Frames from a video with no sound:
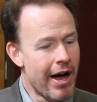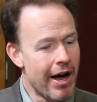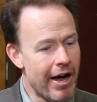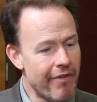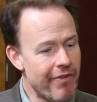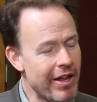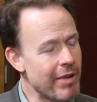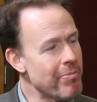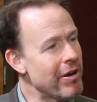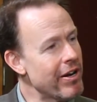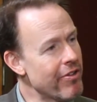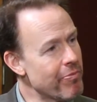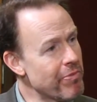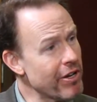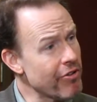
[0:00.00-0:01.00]
If
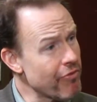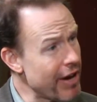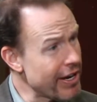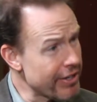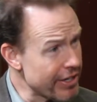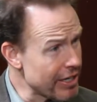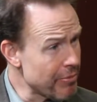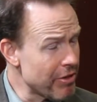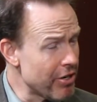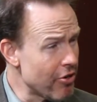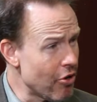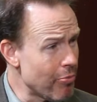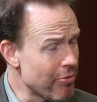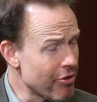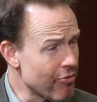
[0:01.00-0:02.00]
anybody's been granted limited
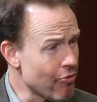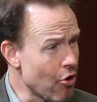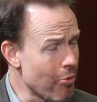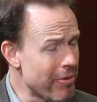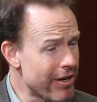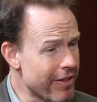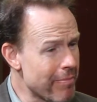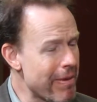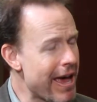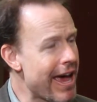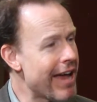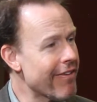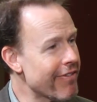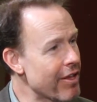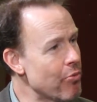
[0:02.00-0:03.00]
open enrollment in the
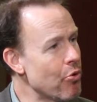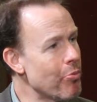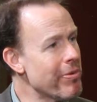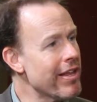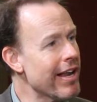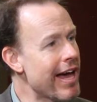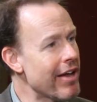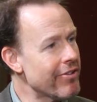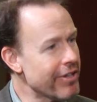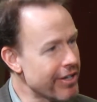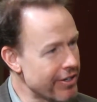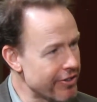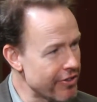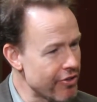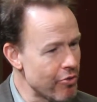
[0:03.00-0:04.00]
past, they will be allowed to
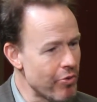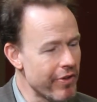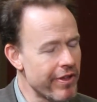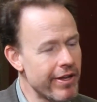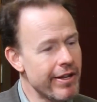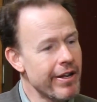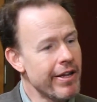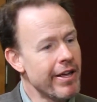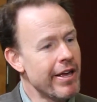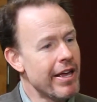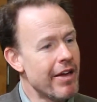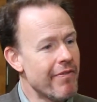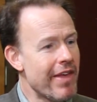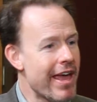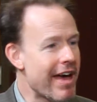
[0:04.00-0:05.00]
continue with it.
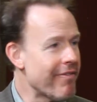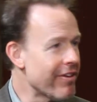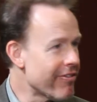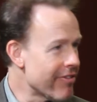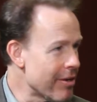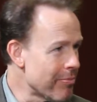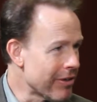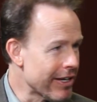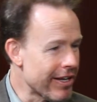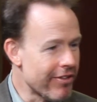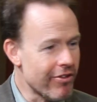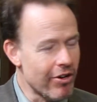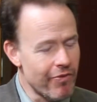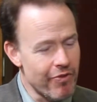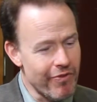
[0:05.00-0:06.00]
If they have a sibling,
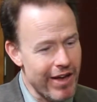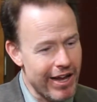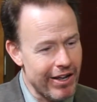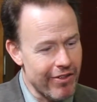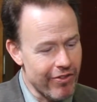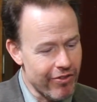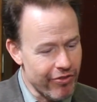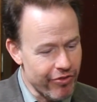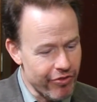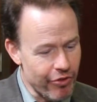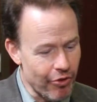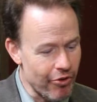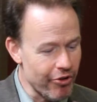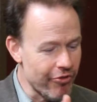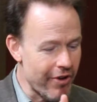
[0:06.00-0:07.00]
so if you've got a
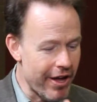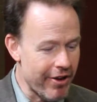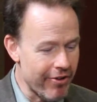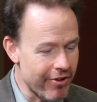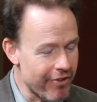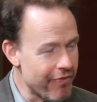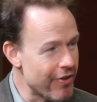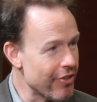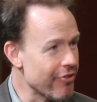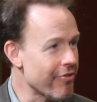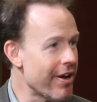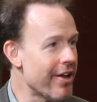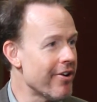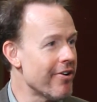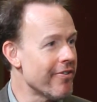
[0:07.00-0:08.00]
third grader and a fifth
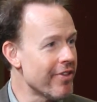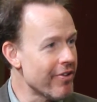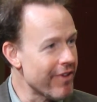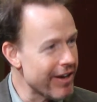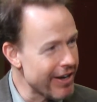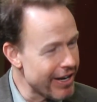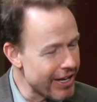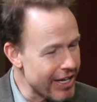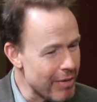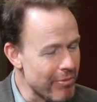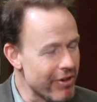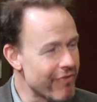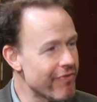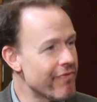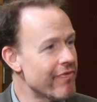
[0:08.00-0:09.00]
grader, and then you've got an
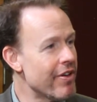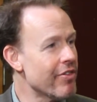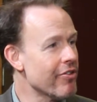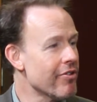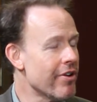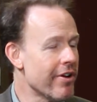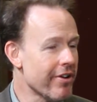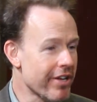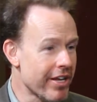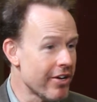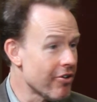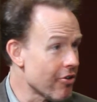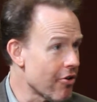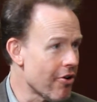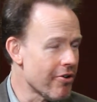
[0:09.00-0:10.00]
incoming fifth
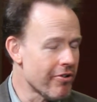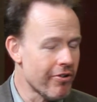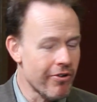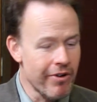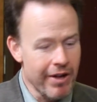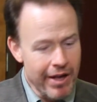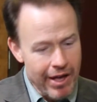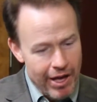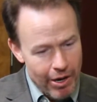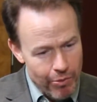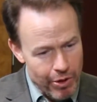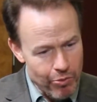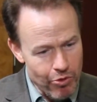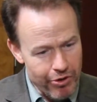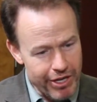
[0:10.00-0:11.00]
kindergartner,
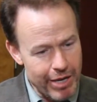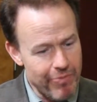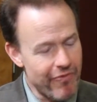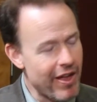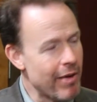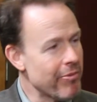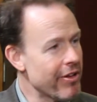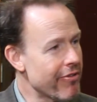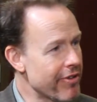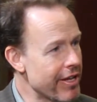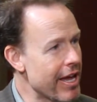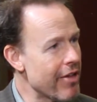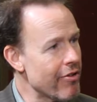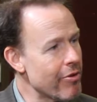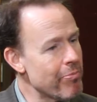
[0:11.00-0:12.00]
we will keep families
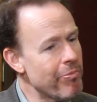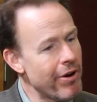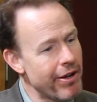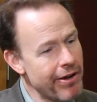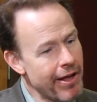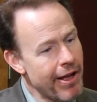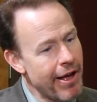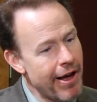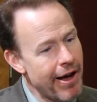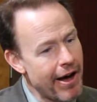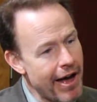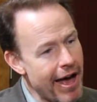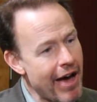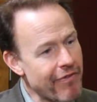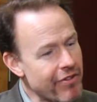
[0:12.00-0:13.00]
together. But
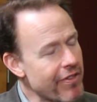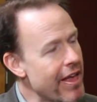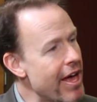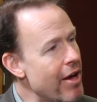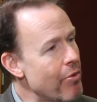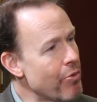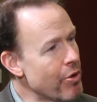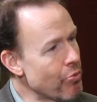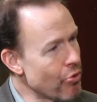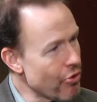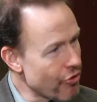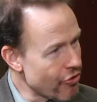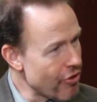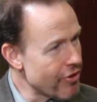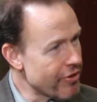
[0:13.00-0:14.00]
after that, we
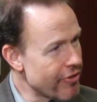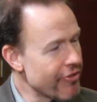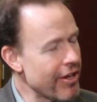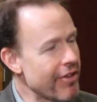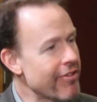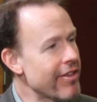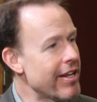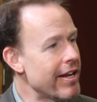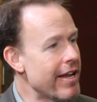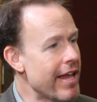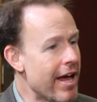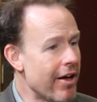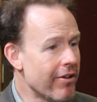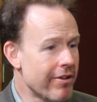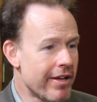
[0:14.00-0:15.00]
will start to sunset it out.